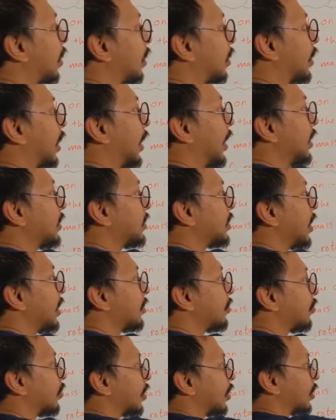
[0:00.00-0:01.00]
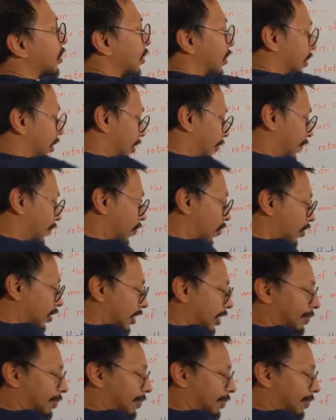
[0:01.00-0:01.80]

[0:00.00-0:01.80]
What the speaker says: The SI unit, therefore,